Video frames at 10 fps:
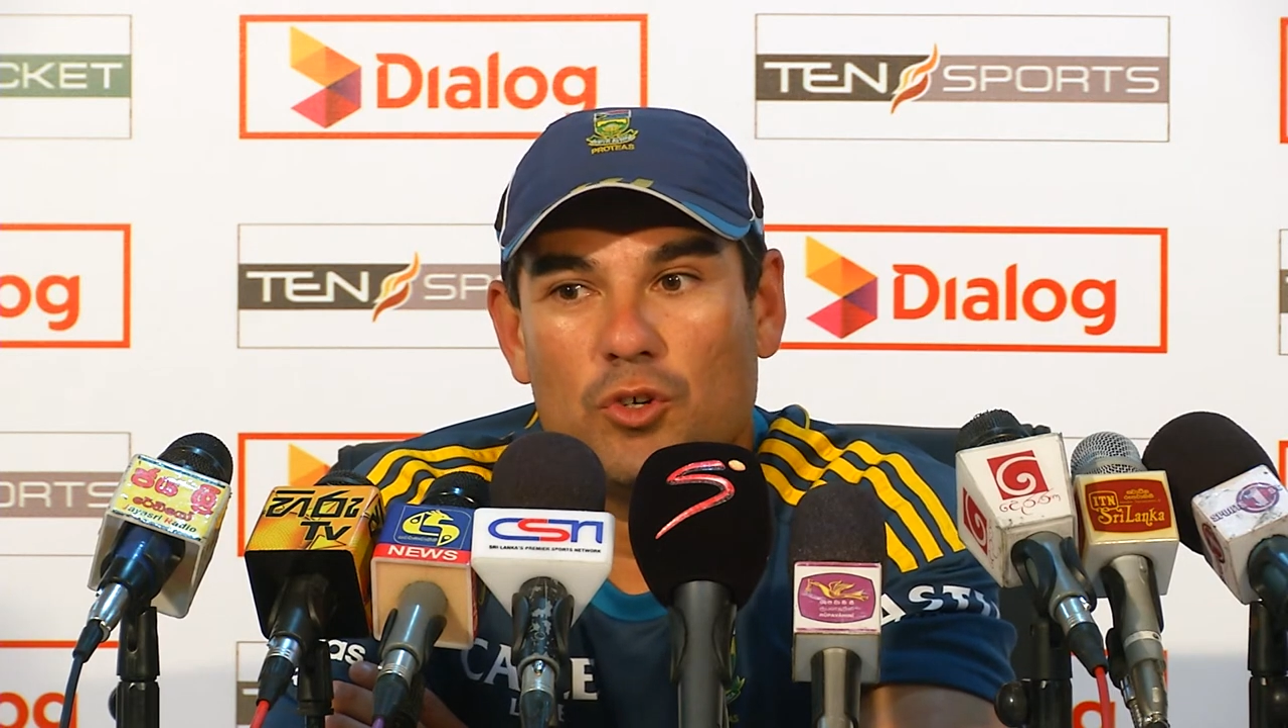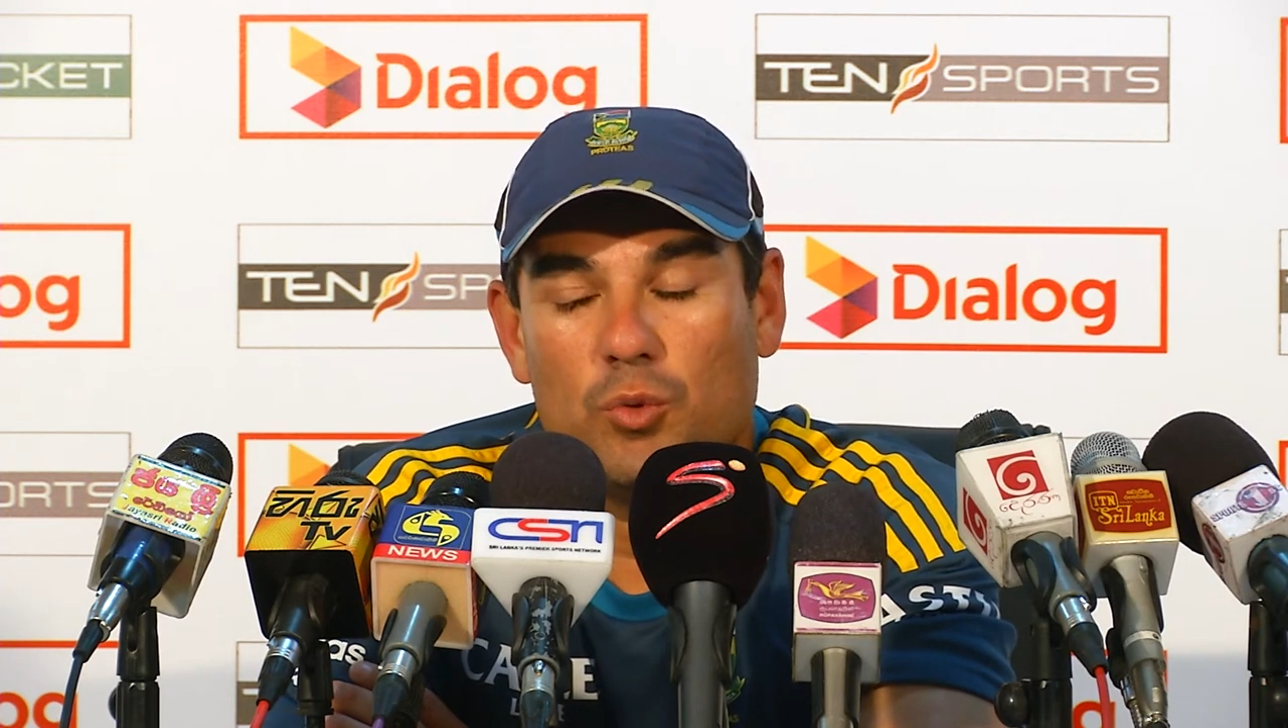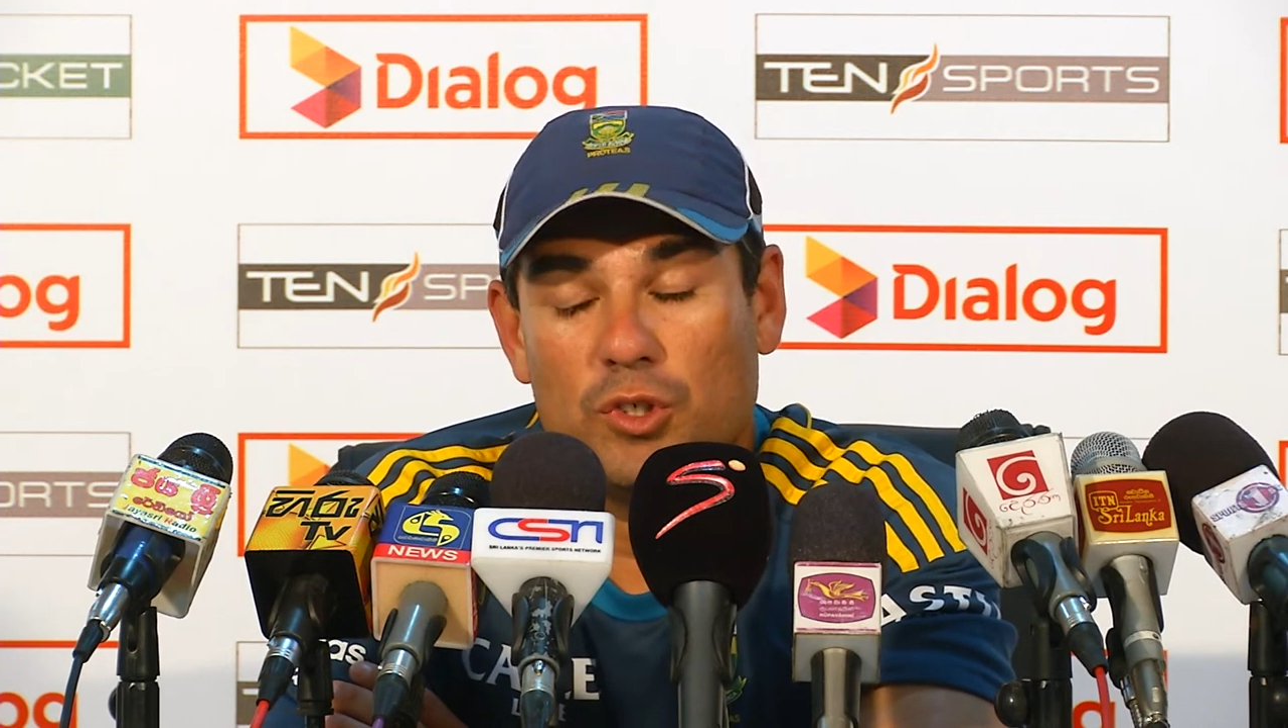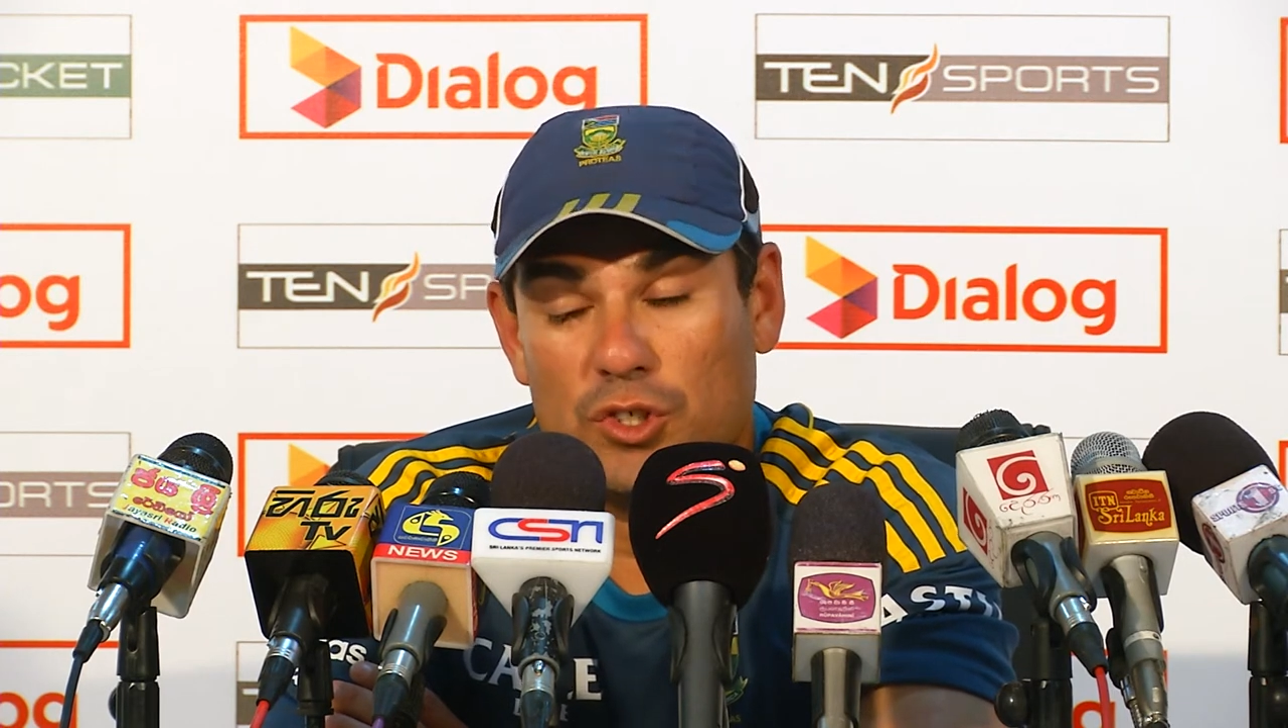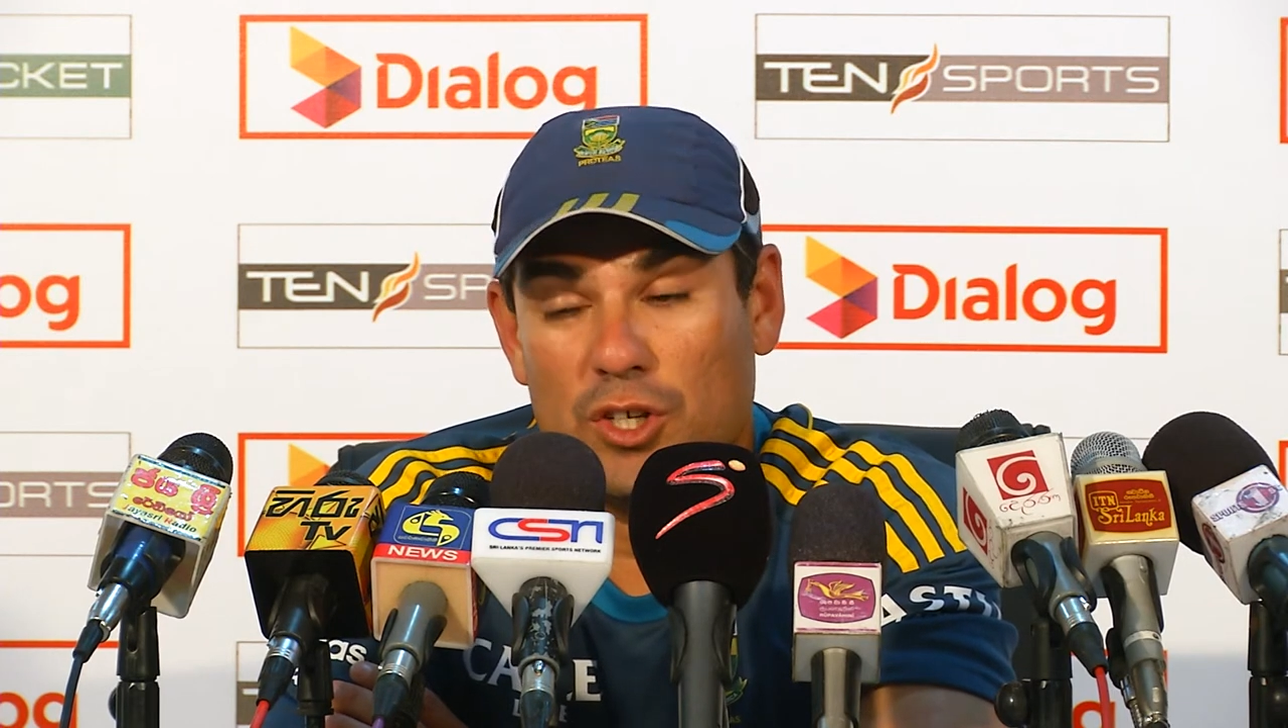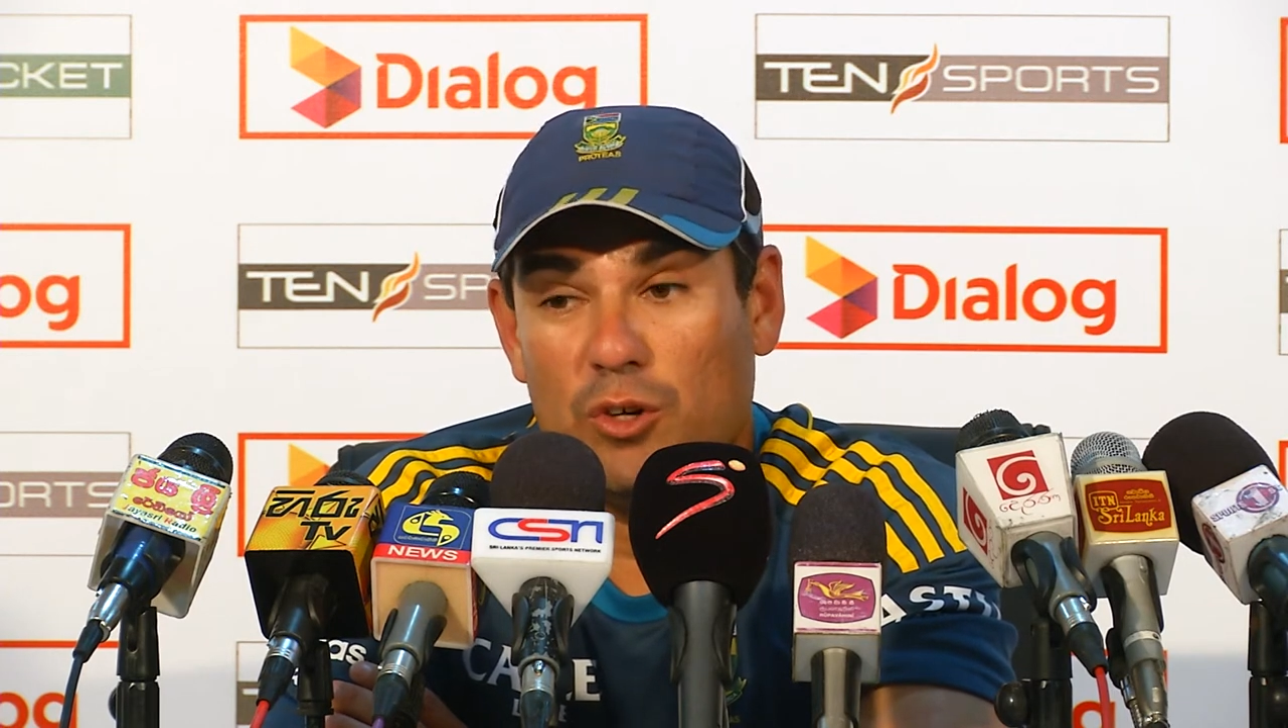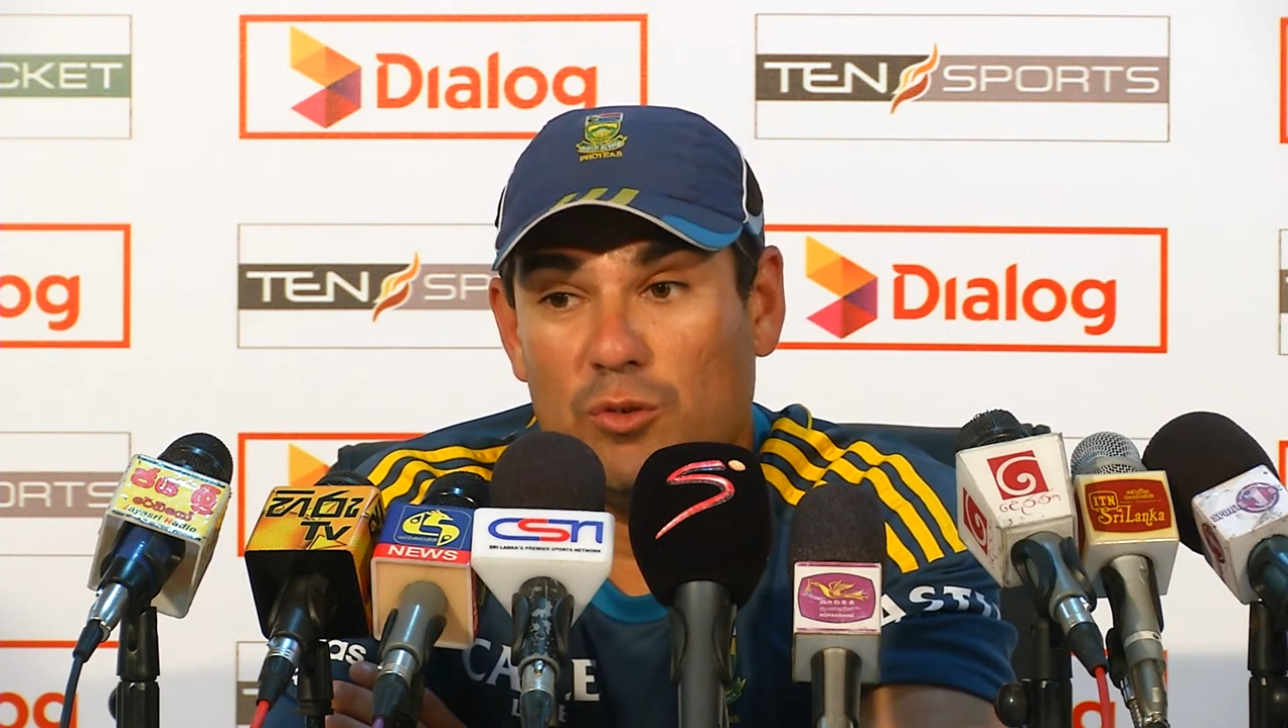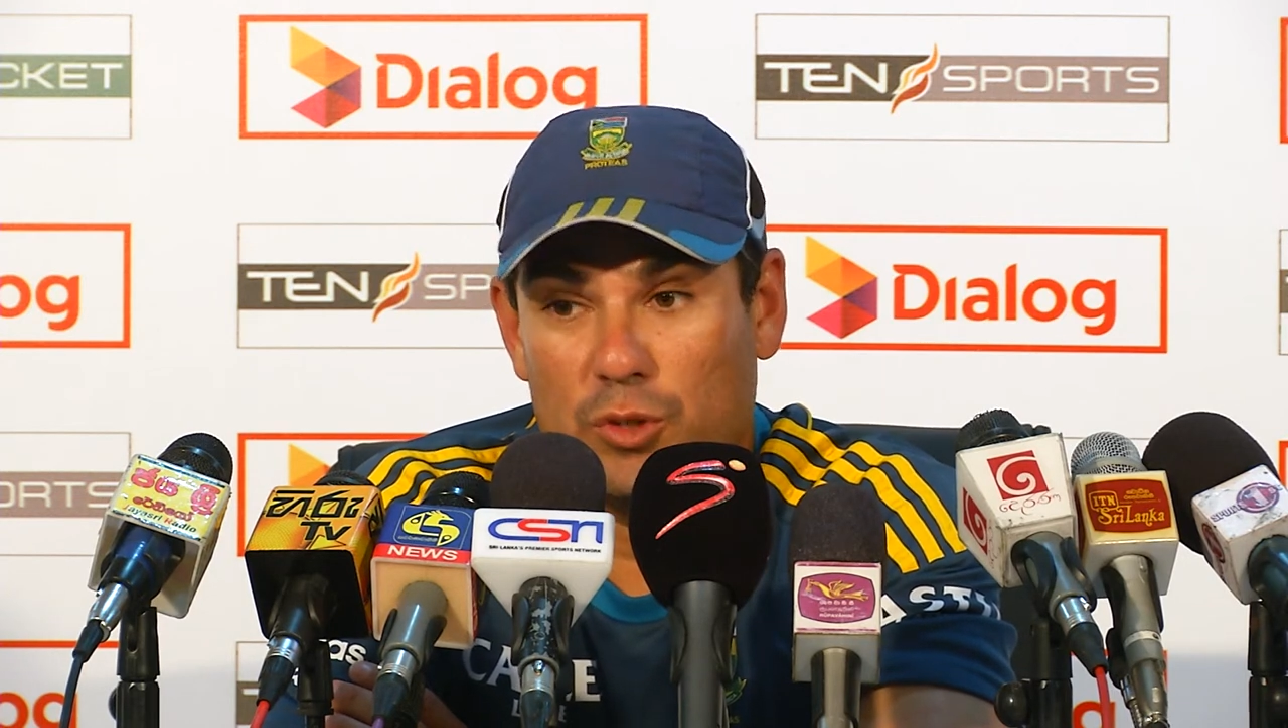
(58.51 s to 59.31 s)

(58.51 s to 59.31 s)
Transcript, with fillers: was shown,